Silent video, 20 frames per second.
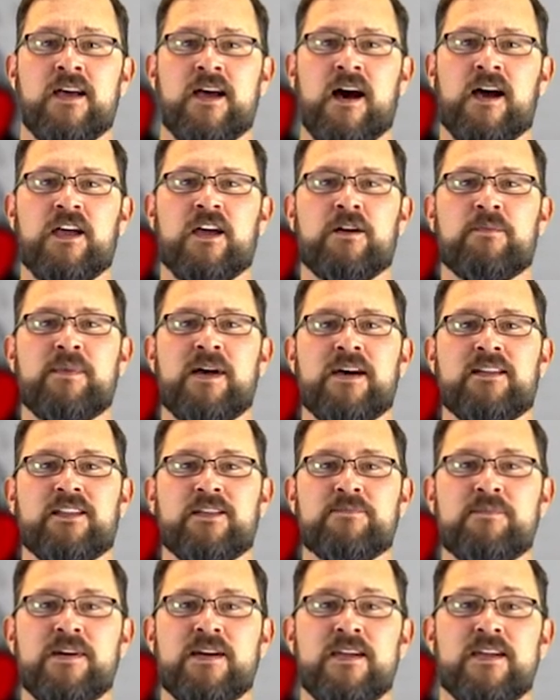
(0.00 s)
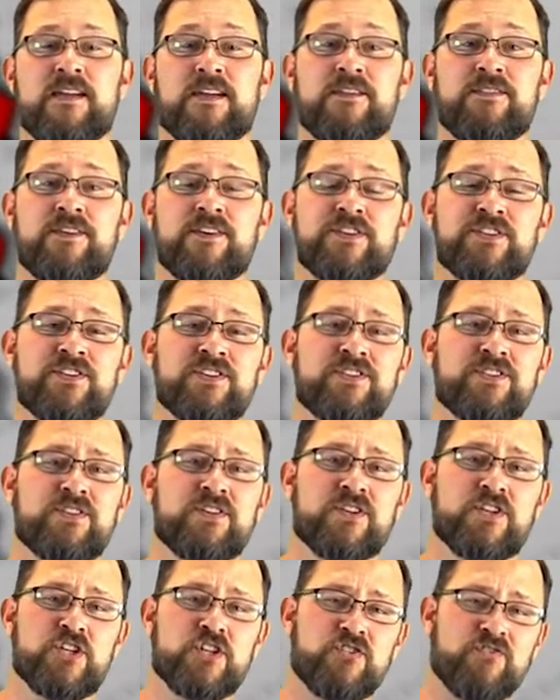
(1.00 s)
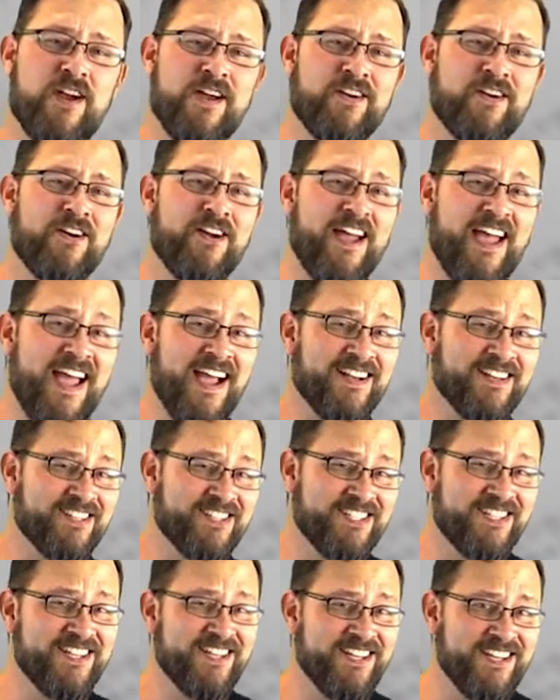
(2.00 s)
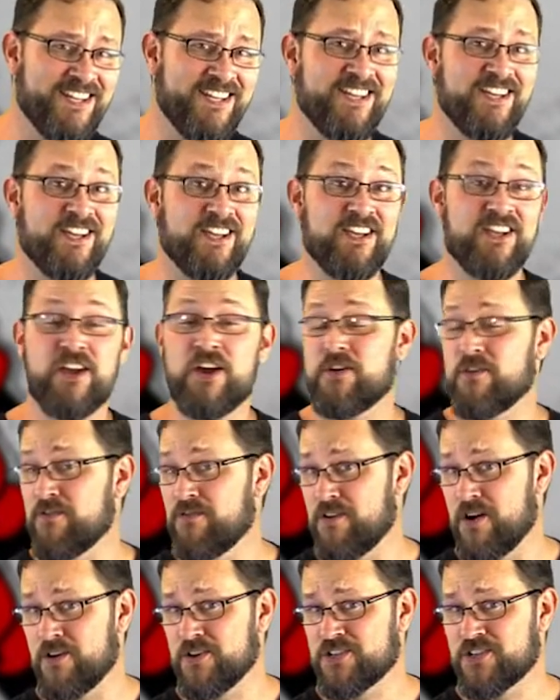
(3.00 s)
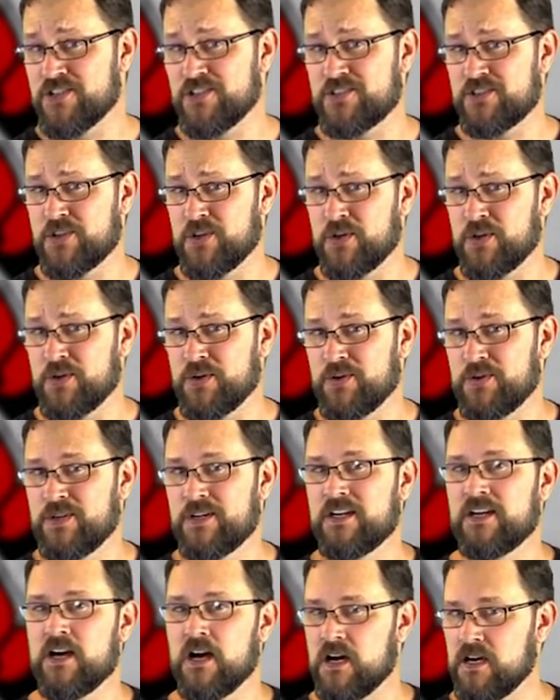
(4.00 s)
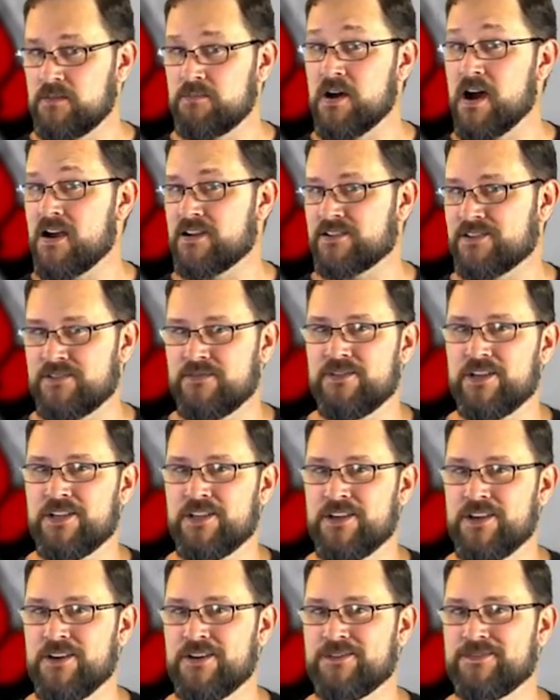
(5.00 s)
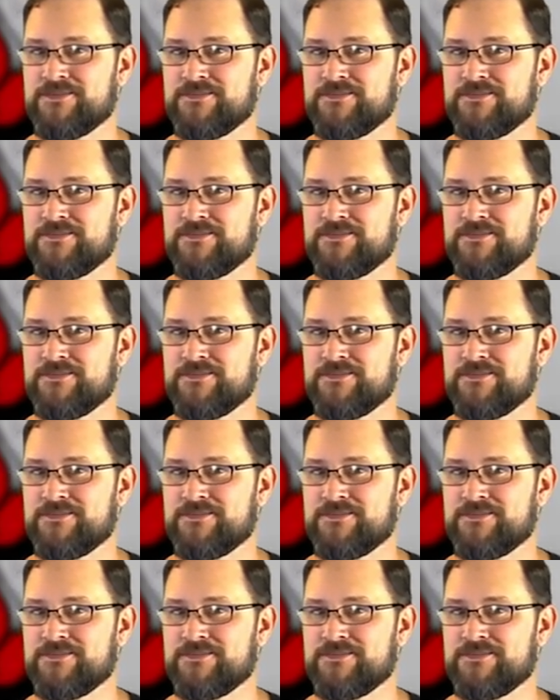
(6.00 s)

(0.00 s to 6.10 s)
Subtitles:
Hi, I'm Matt LeMay, and this is the Shredder XTE version 2 unboxing video.